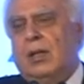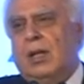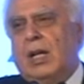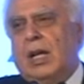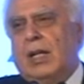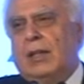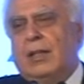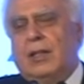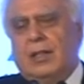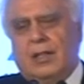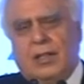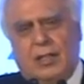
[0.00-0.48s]

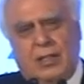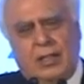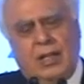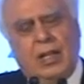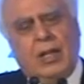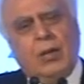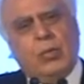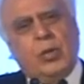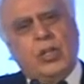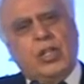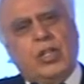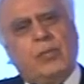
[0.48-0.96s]
and the
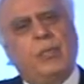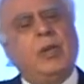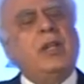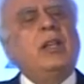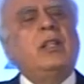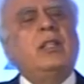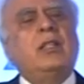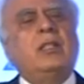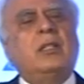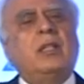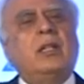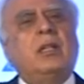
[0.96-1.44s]
distinguished
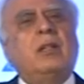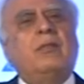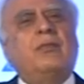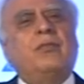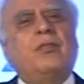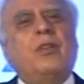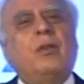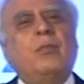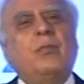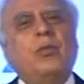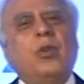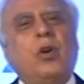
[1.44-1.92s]
minister
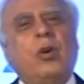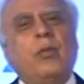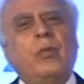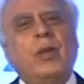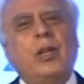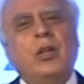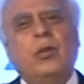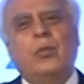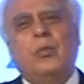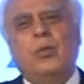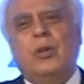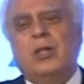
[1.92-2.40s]
from
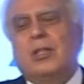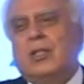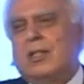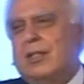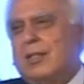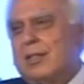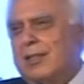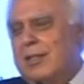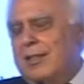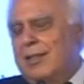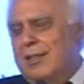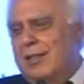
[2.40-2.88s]
Norway who
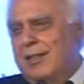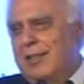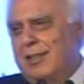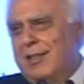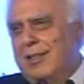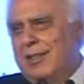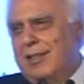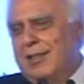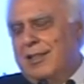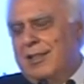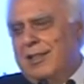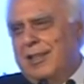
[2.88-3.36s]
was
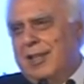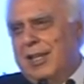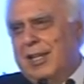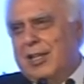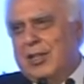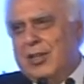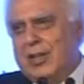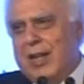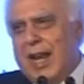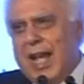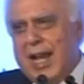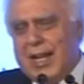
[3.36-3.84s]

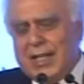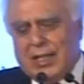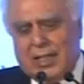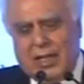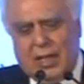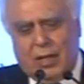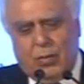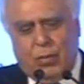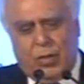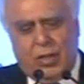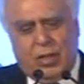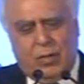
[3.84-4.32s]

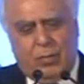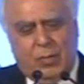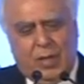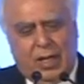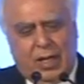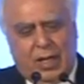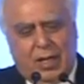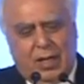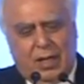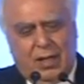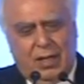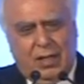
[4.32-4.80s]
interacting with
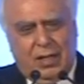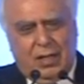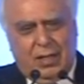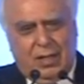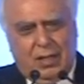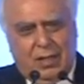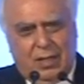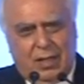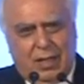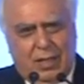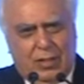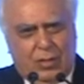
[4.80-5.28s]
me,
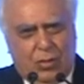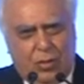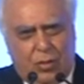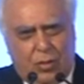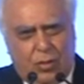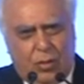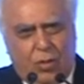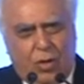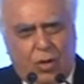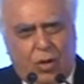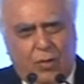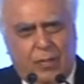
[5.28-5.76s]
as you
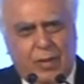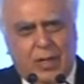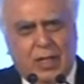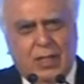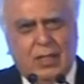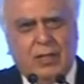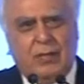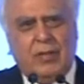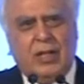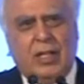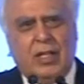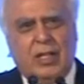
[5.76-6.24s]
know, Norway
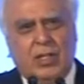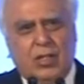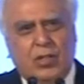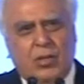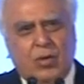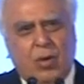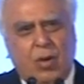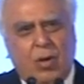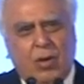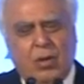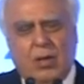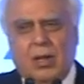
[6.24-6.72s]
has a very
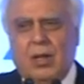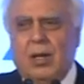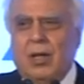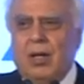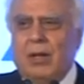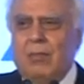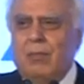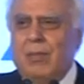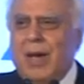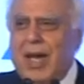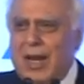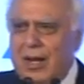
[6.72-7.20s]
strong
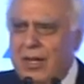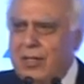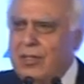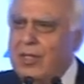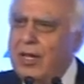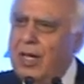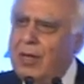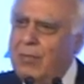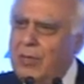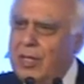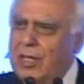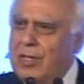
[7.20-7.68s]

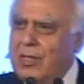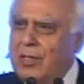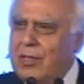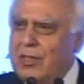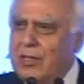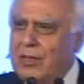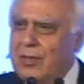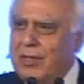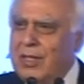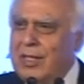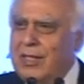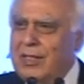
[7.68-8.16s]
maritime
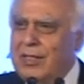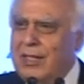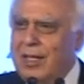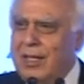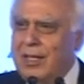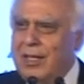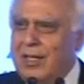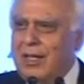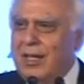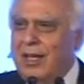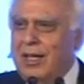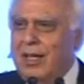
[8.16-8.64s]
industry, he
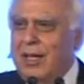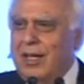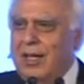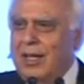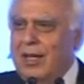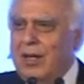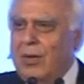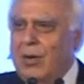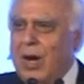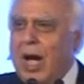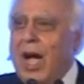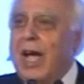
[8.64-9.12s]
said,
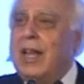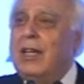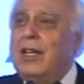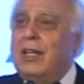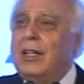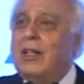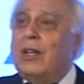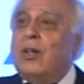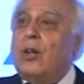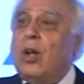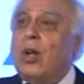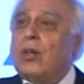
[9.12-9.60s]
I
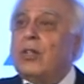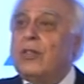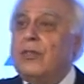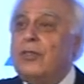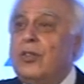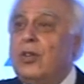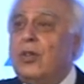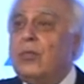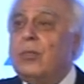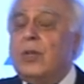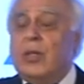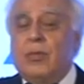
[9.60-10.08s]
need a lot
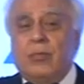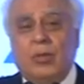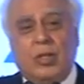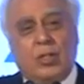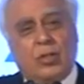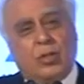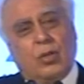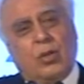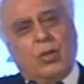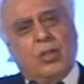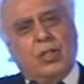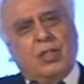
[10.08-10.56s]
of human
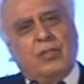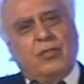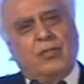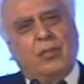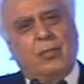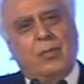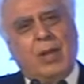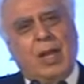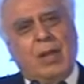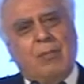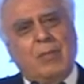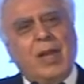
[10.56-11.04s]
resource
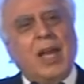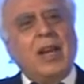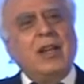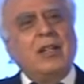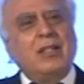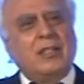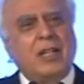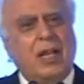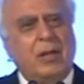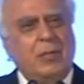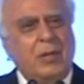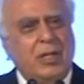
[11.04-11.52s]
for my
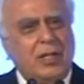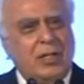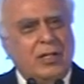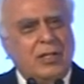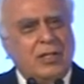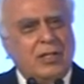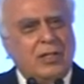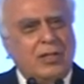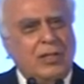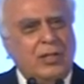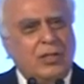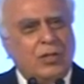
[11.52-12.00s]
maritime
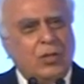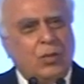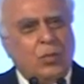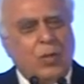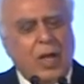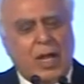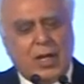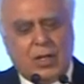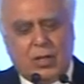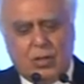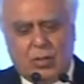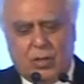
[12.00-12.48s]
industry, so
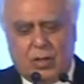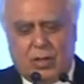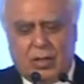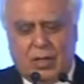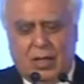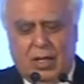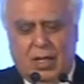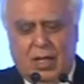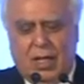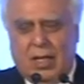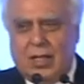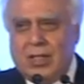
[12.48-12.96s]
why don't
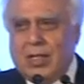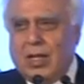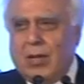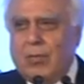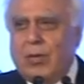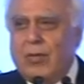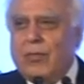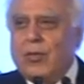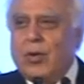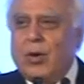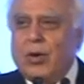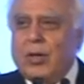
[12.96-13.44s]

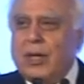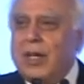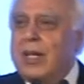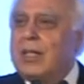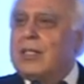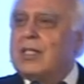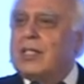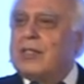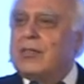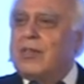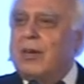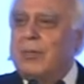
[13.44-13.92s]
some of your
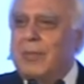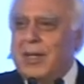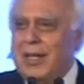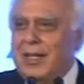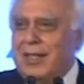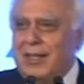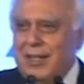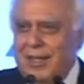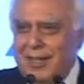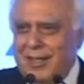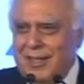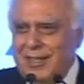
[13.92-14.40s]
kids from
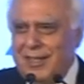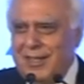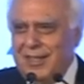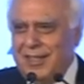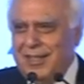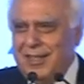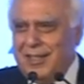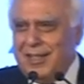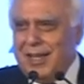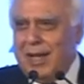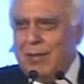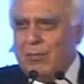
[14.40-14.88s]
India
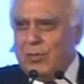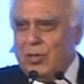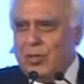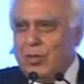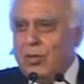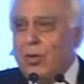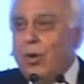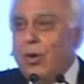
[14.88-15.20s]
come to